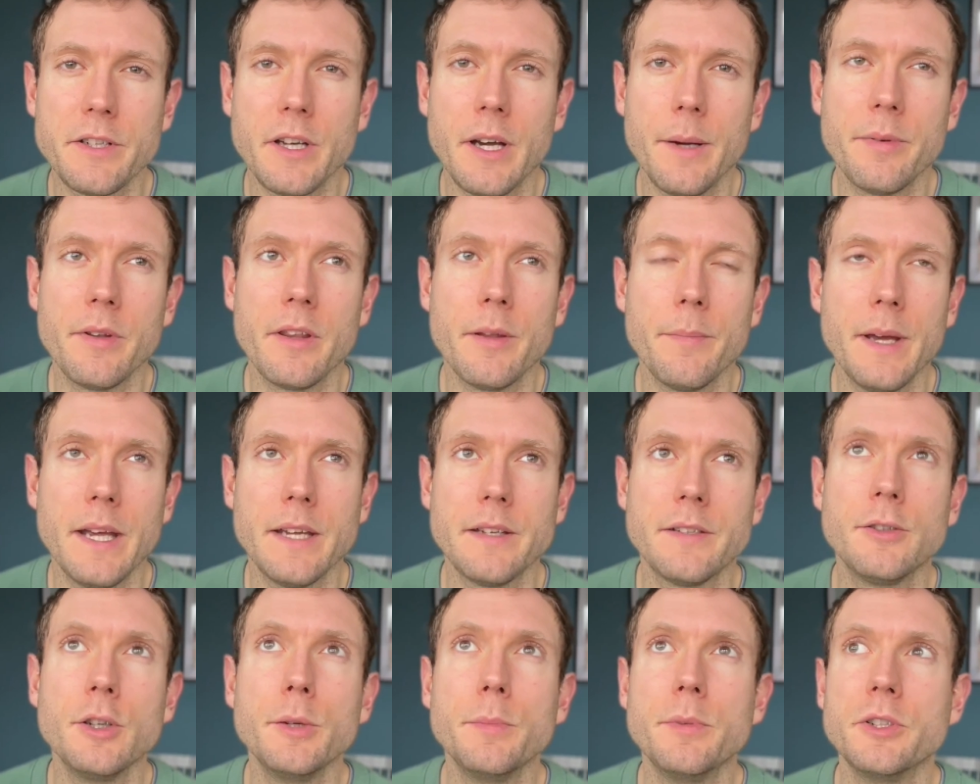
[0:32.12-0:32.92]
up to the
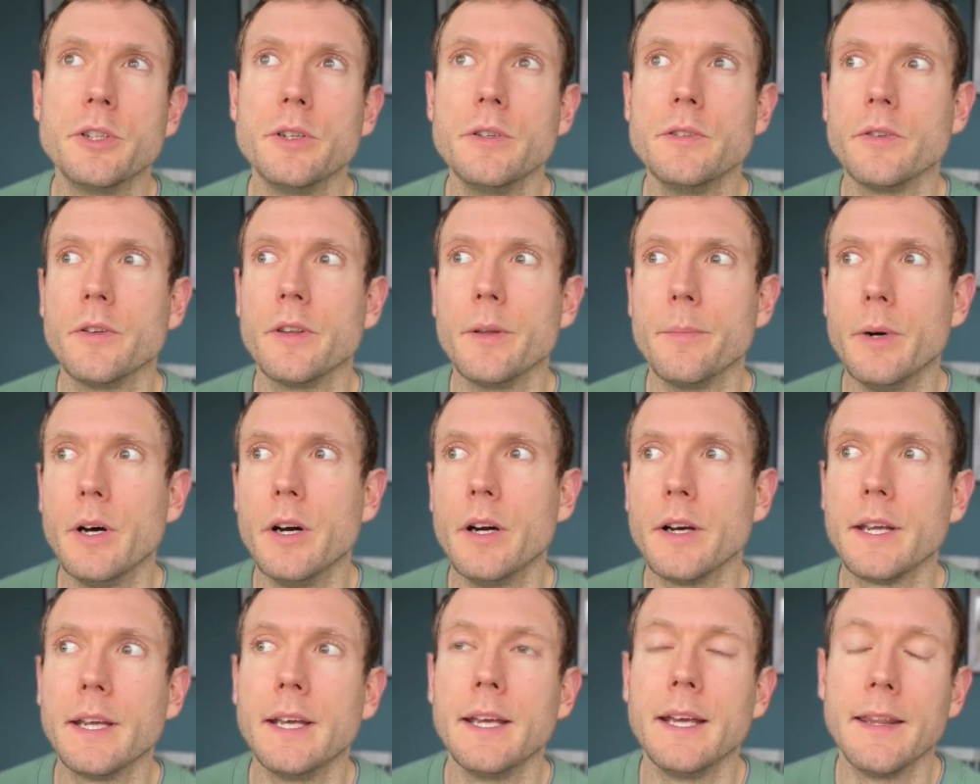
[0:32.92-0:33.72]
best super shoes on the
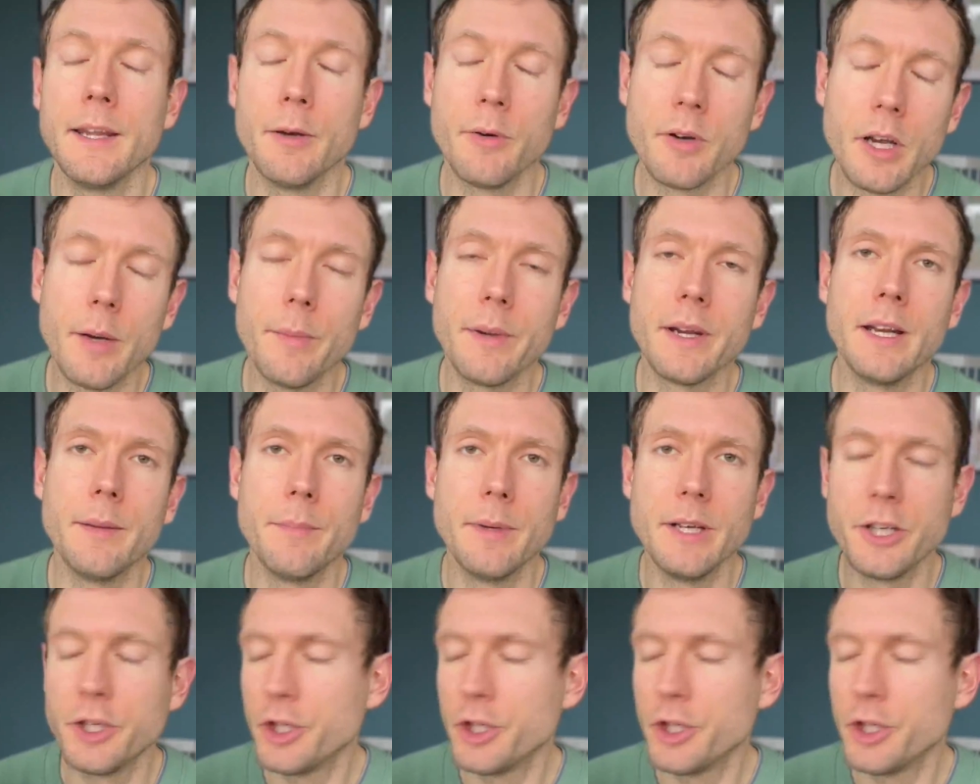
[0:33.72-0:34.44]
market, and they were coming in a bit